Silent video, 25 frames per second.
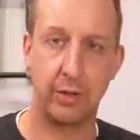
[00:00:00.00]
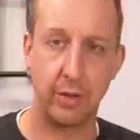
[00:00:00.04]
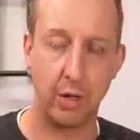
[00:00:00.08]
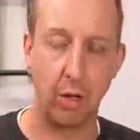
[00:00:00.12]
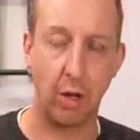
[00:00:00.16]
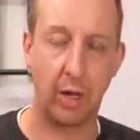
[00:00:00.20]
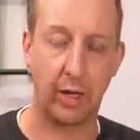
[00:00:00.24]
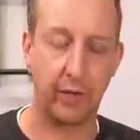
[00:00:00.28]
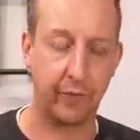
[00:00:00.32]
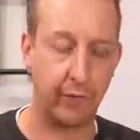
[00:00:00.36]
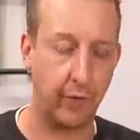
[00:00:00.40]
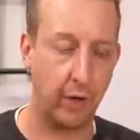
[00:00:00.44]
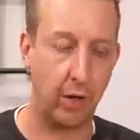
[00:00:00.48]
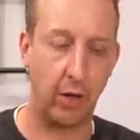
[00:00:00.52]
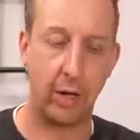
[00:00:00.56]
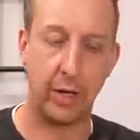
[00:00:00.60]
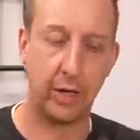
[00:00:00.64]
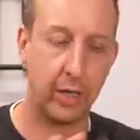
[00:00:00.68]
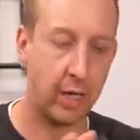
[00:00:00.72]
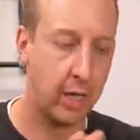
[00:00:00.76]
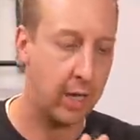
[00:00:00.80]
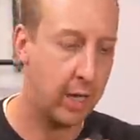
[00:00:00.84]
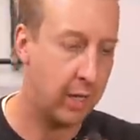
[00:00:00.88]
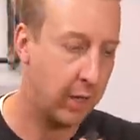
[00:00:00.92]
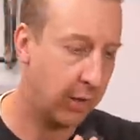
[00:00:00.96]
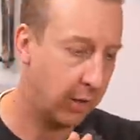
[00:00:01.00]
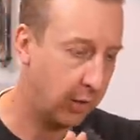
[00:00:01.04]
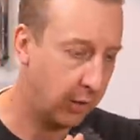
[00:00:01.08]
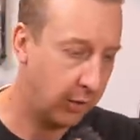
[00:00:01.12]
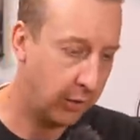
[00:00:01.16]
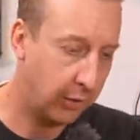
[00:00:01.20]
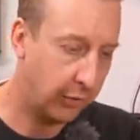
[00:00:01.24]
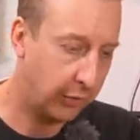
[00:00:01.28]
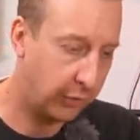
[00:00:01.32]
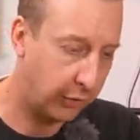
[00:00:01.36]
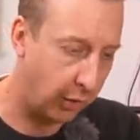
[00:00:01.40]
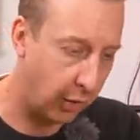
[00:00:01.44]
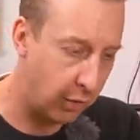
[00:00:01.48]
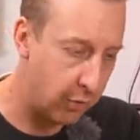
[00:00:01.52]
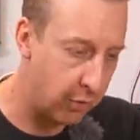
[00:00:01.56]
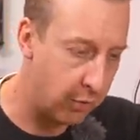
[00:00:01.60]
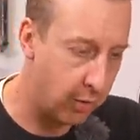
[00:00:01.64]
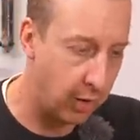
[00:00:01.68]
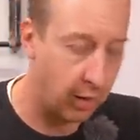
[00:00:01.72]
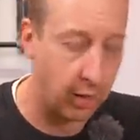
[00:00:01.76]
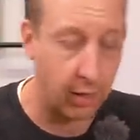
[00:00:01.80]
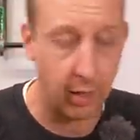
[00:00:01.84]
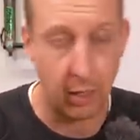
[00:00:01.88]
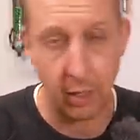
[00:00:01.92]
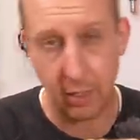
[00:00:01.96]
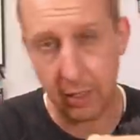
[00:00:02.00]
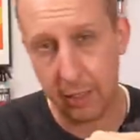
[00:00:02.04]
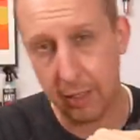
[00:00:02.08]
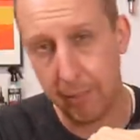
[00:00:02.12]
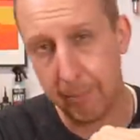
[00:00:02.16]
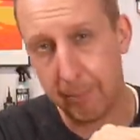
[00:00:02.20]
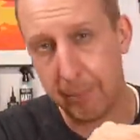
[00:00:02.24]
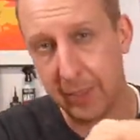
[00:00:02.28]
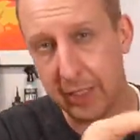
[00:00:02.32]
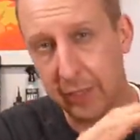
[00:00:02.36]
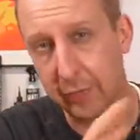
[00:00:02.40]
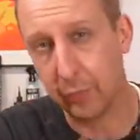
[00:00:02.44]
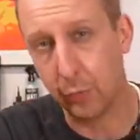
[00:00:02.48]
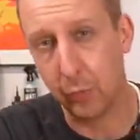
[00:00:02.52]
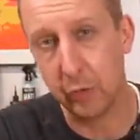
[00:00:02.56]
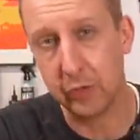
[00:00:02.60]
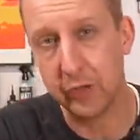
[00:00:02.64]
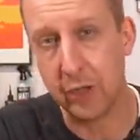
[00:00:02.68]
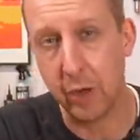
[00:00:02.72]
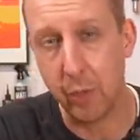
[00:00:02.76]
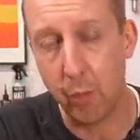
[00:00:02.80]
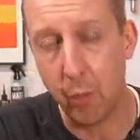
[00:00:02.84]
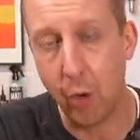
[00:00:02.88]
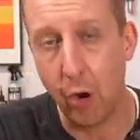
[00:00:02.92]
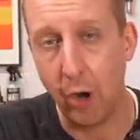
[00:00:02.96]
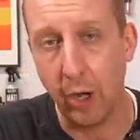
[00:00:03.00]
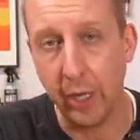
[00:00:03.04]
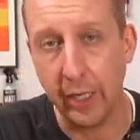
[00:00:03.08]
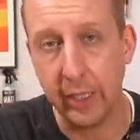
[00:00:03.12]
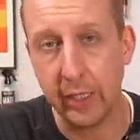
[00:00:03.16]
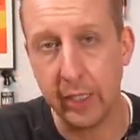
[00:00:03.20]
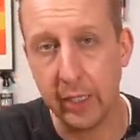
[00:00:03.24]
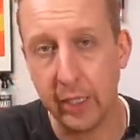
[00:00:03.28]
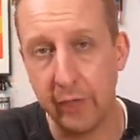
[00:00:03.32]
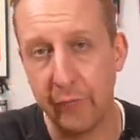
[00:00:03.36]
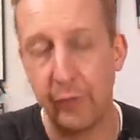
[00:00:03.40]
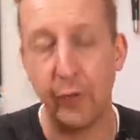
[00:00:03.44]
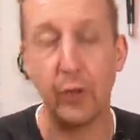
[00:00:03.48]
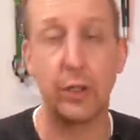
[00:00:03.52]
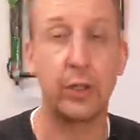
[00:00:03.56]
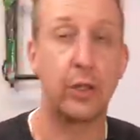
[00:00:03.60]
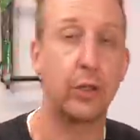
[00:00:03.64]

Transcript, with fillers: like for like. So, but it's also why, if you